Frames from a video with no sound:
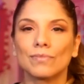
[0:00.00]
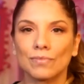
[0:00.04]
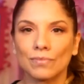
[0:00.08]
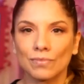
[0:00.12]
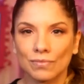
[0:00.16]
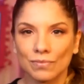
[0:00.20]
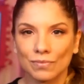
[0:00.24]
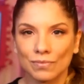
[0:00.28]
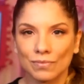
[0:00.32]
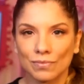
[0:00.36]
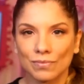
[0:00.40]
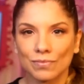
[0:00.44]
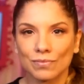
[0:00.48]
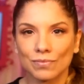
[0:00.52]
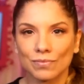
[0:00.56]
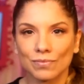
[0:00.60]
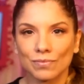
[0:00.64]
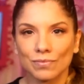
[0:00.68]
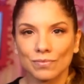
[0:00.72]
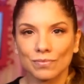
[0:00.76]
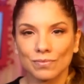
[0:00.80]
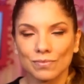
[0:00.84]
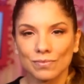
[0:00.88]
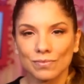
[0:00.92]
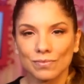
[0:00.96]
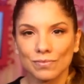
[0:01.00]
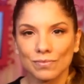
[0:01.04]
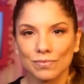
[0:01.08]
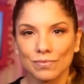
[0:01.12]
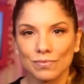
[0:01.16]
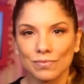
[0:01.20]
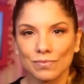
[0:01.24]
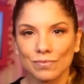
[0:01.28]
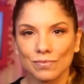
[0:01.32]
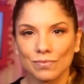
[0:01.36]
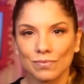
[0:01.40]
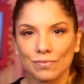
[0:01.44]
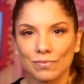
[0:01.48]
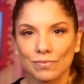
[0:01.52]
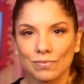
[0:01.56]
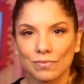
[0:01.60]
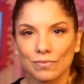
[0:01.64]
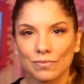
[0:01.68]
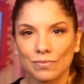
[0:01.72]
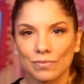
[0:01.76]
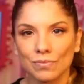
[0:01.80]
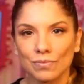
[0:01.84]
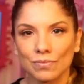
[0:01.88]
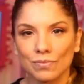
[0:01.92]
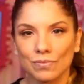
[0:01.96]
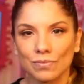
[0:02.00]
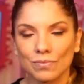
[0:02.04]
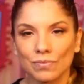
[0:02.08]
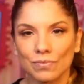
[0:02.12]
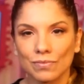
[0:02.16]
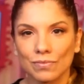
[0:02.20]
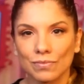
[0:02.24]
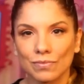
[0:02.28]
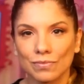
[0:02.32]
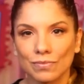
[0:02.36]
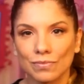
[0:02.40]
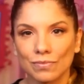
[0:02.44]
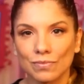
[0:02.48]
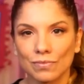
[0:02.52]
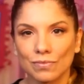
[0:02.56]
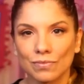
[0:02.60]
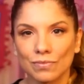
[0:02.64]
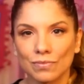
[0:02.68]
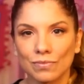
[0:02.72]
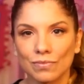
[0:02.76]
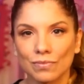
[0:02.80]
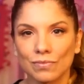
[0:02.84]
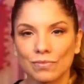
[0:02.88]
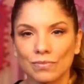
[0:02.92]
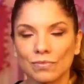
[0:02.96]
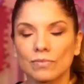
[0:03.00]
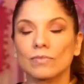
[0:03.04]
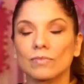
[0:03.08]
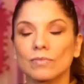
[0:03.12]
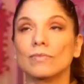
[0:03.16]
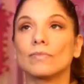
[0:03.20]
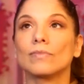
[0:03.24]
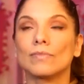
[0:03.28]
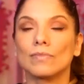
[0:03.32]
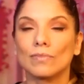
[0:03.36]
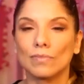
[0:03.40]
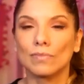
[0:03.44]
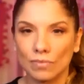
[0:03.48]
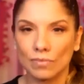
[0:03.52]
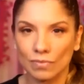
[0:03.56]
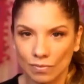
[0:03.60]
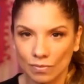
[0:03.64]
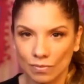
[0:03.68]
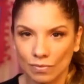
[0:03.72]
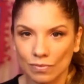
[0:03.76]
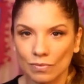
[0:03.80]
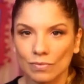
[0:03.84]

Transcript: This person isn't speaking.